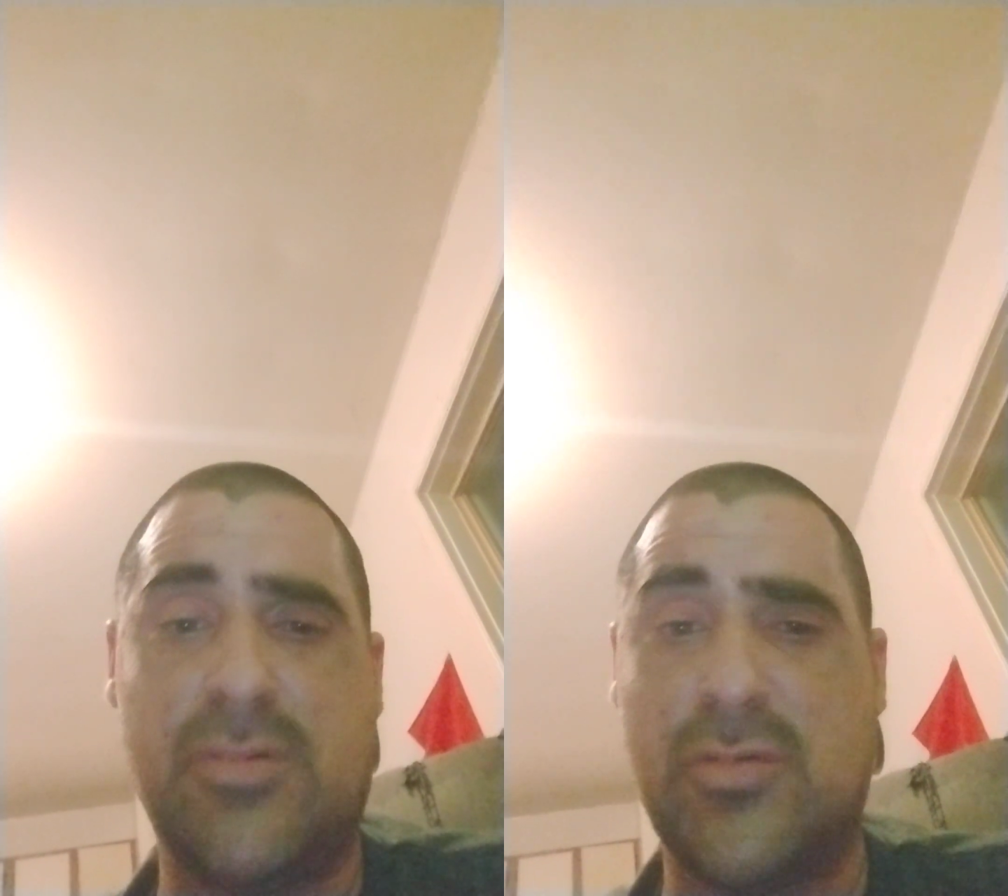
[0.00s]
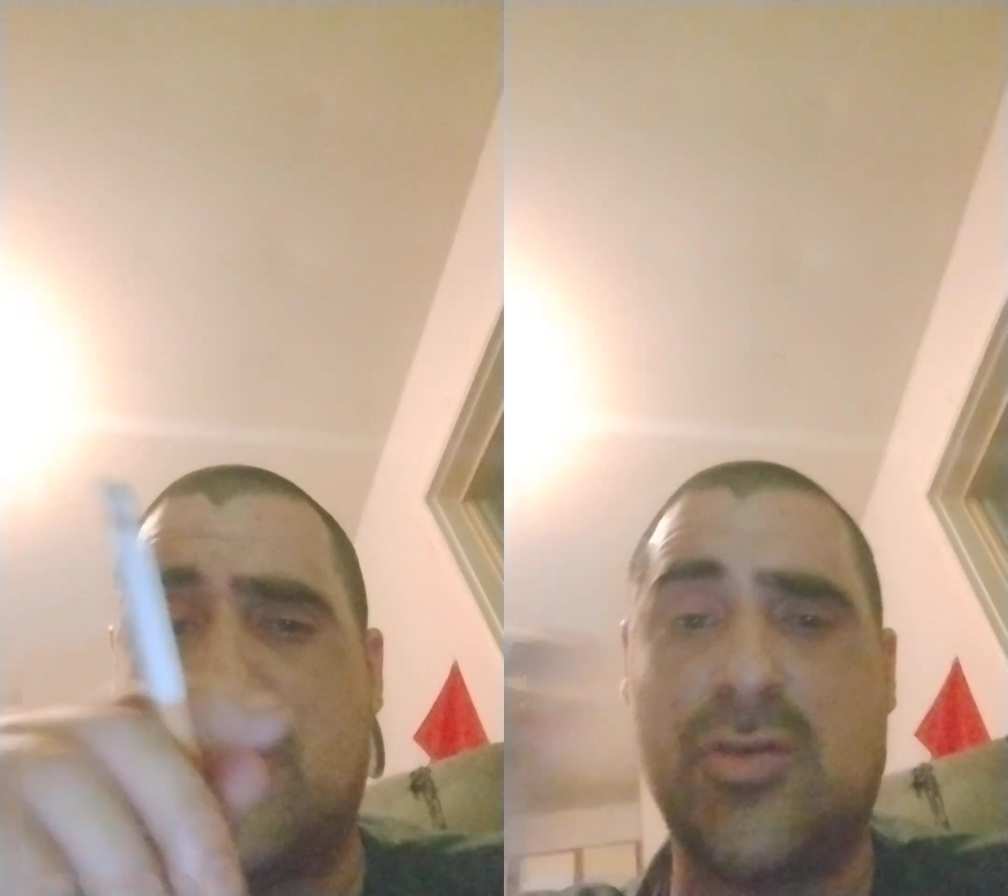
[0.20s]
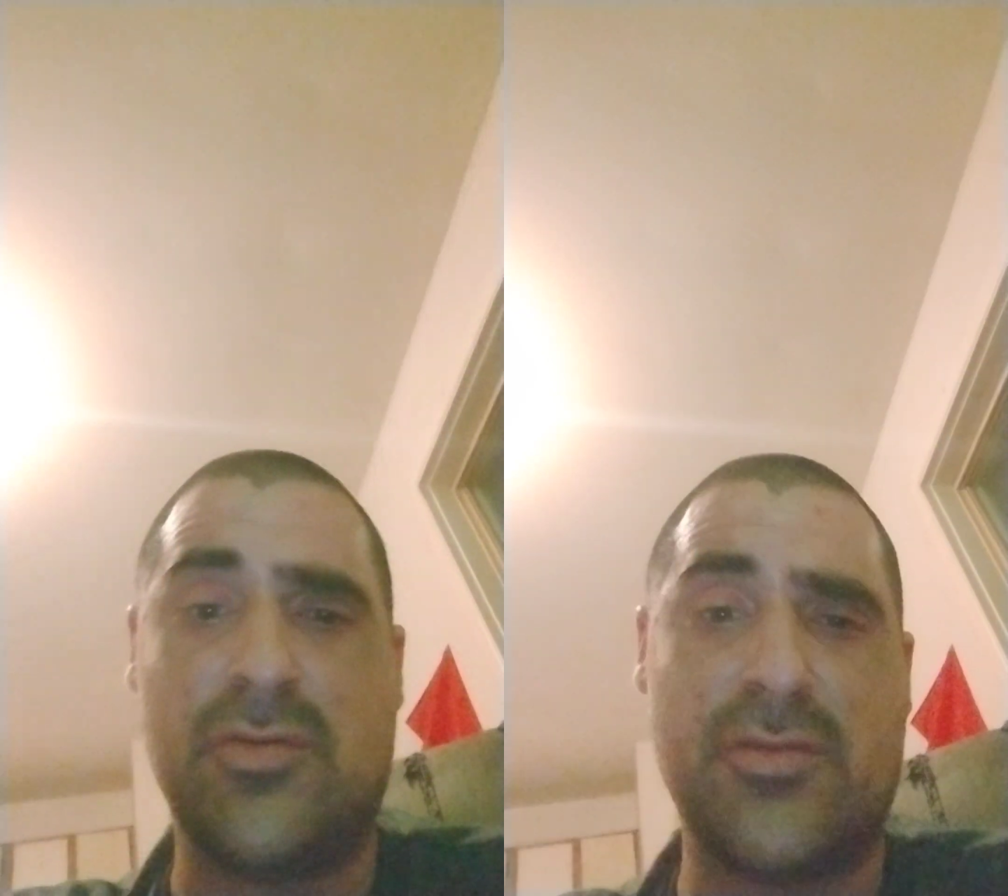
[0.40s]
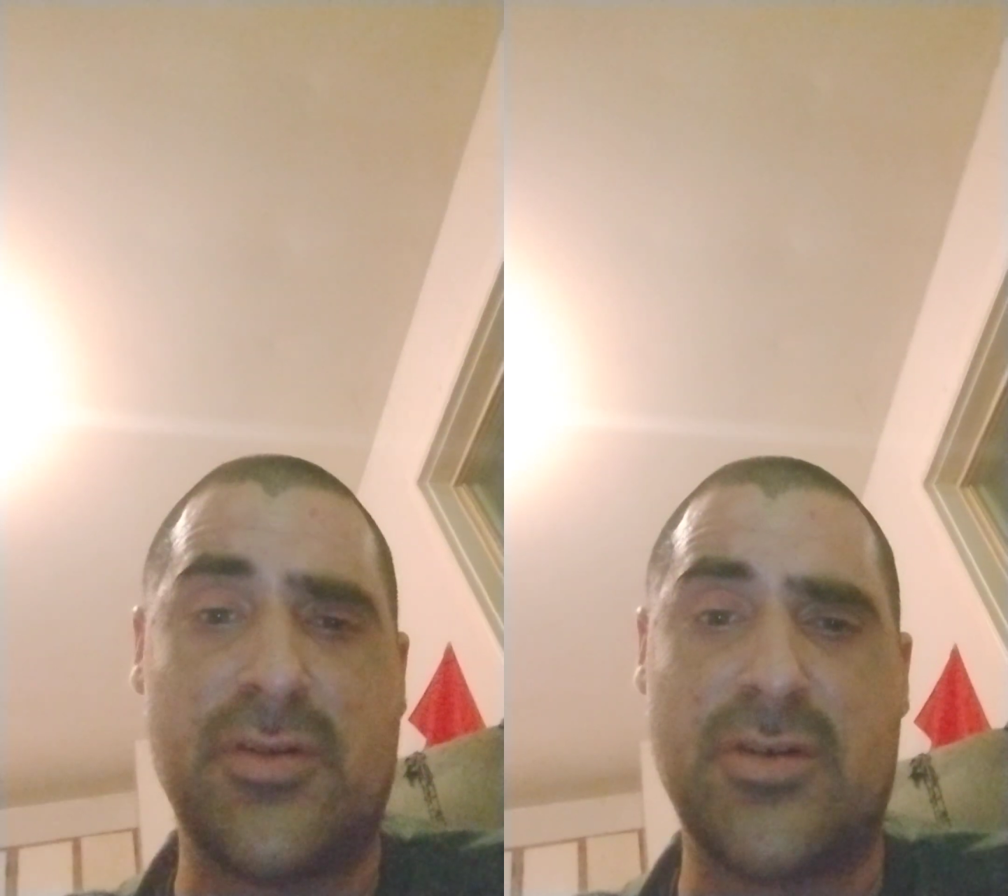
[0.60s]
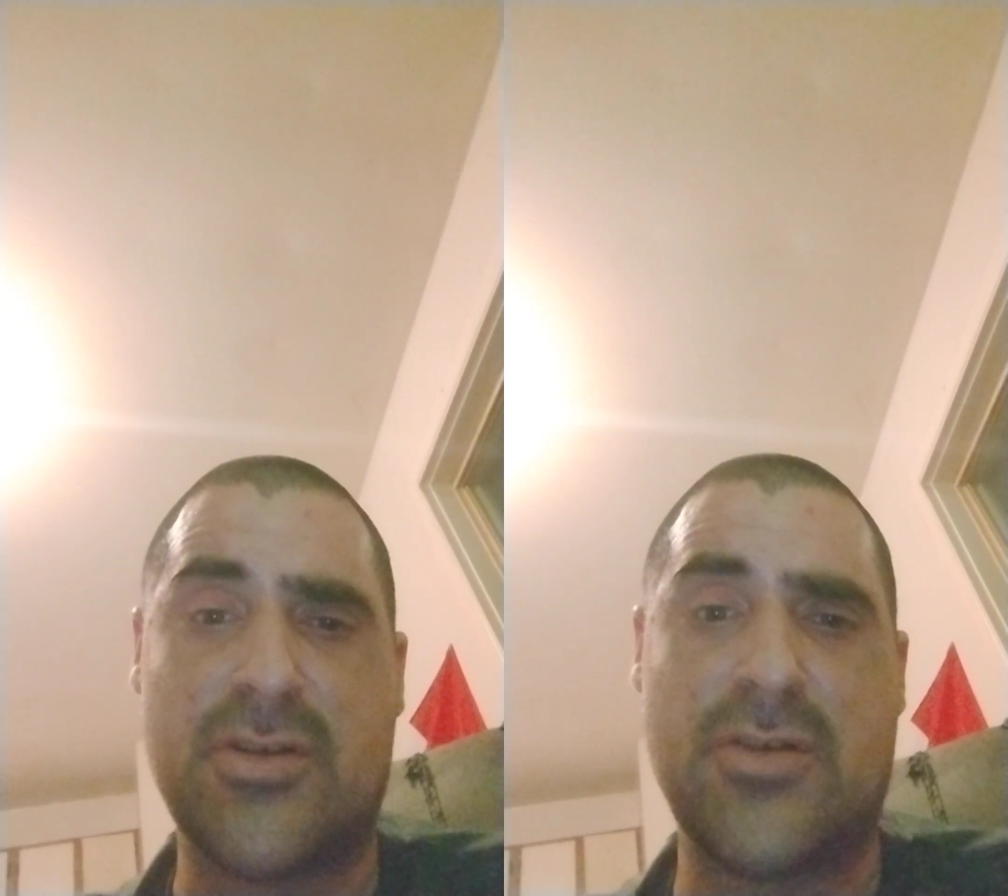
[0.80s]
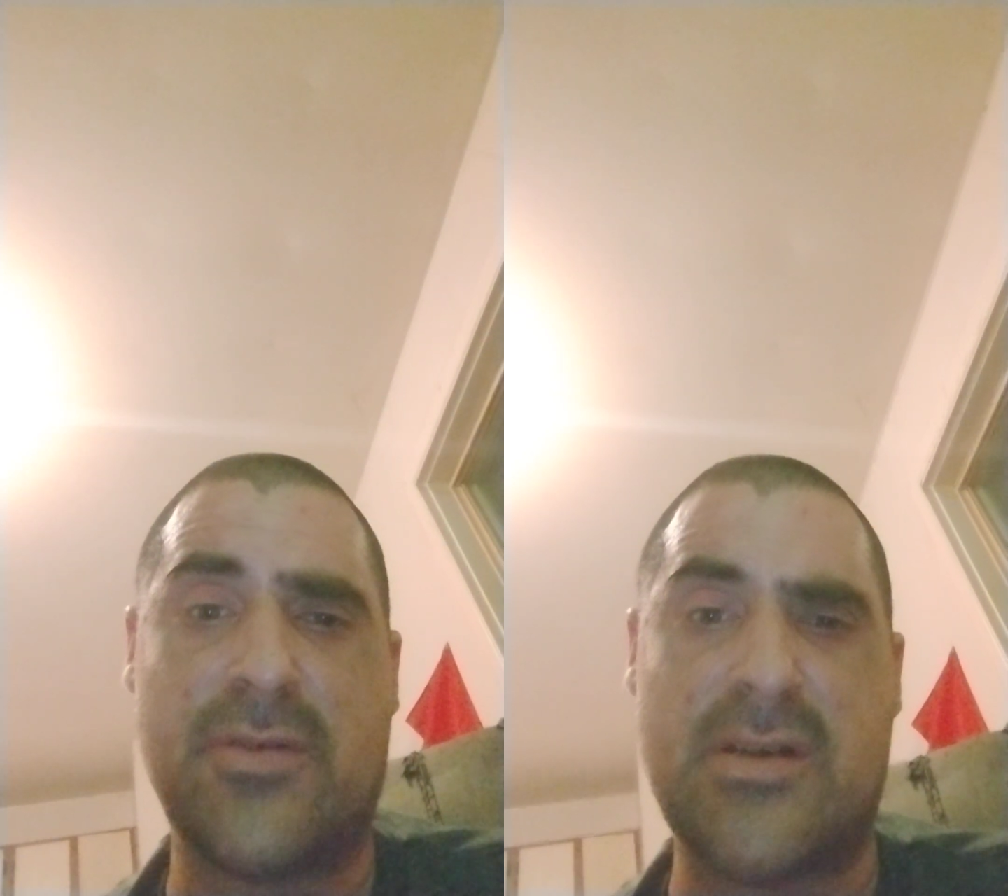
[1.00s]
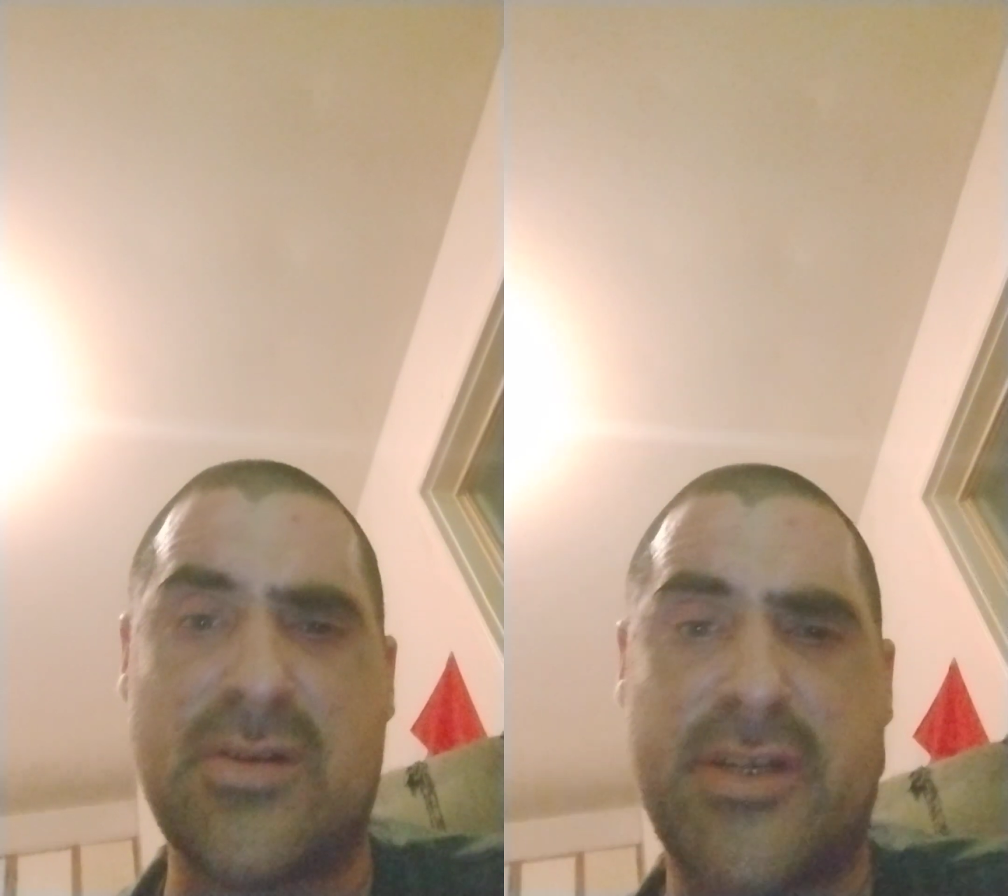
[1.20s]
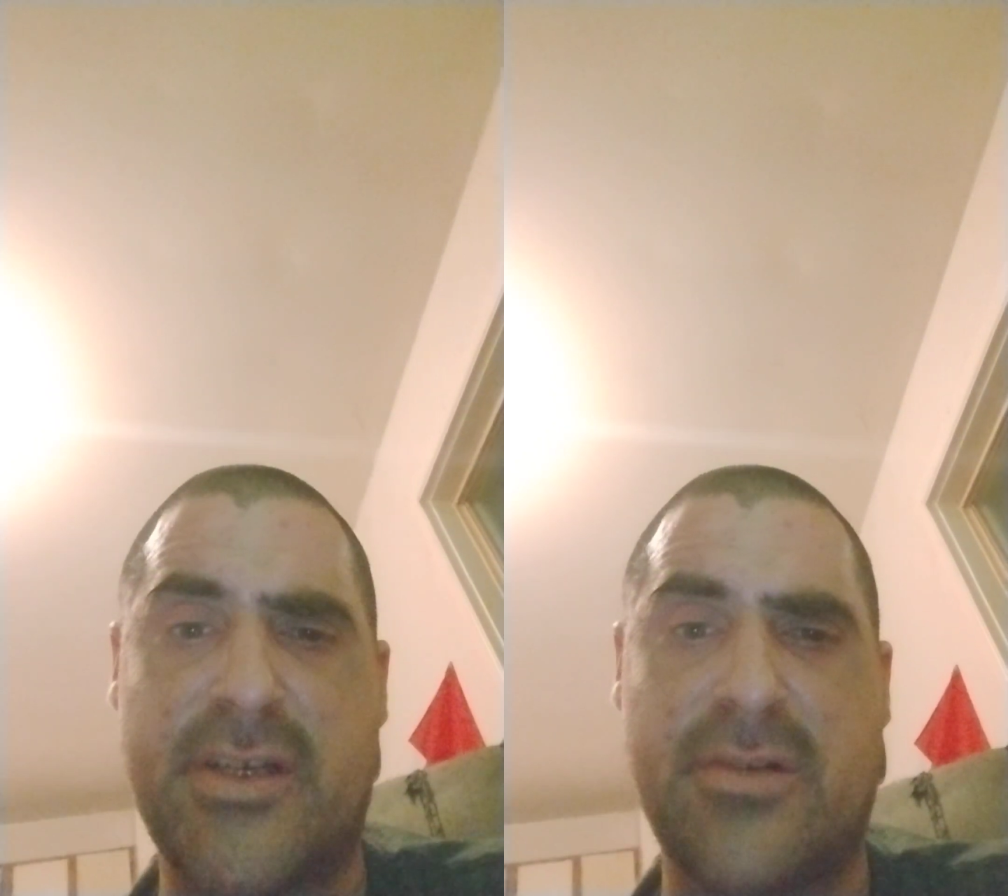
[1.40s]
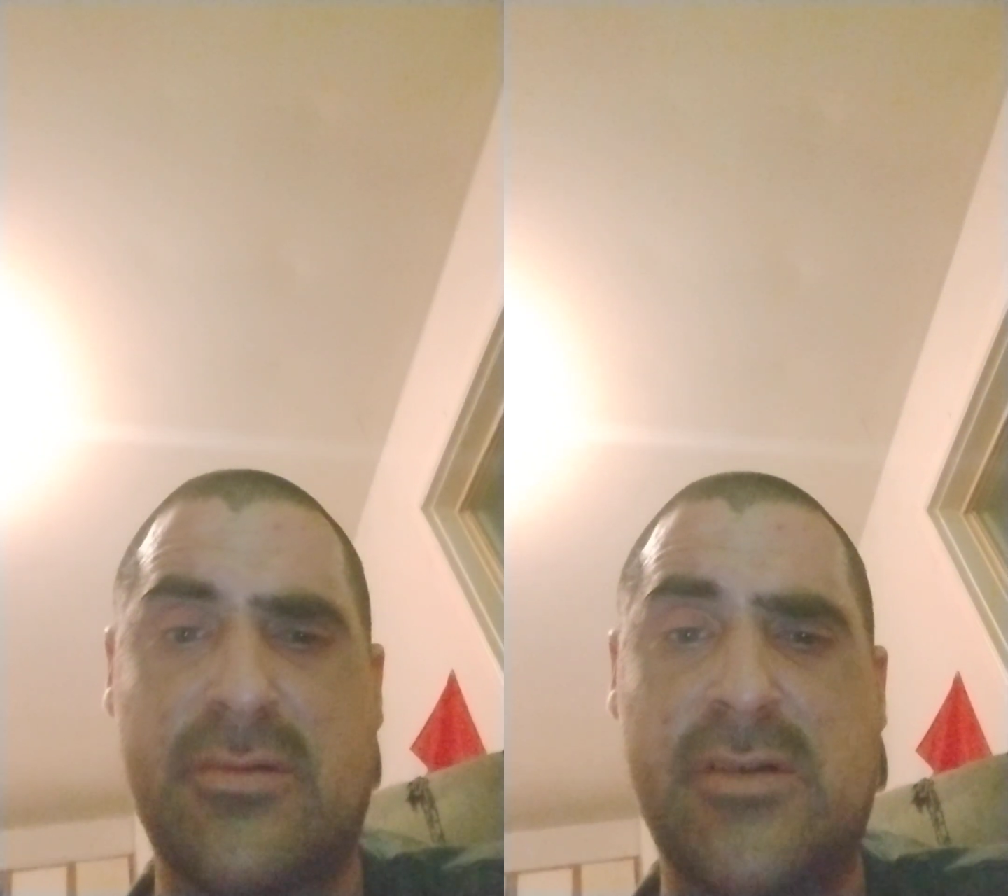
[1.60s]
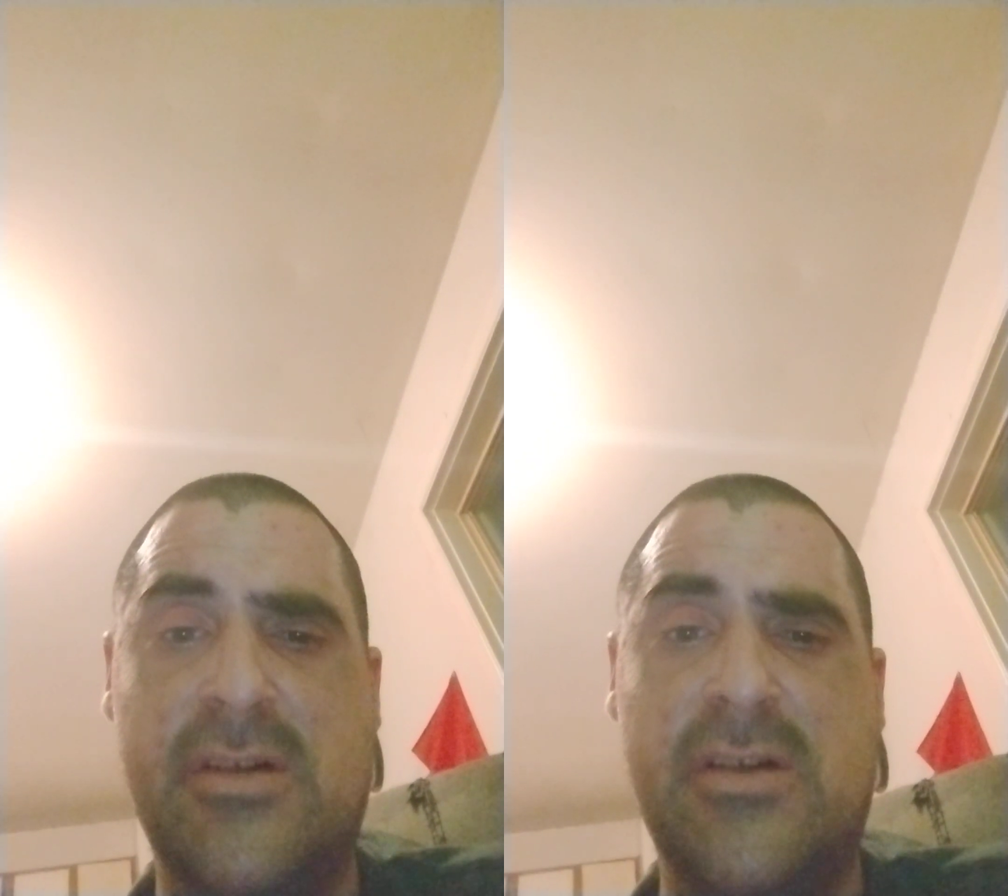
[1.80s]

Bluetooth your surround sound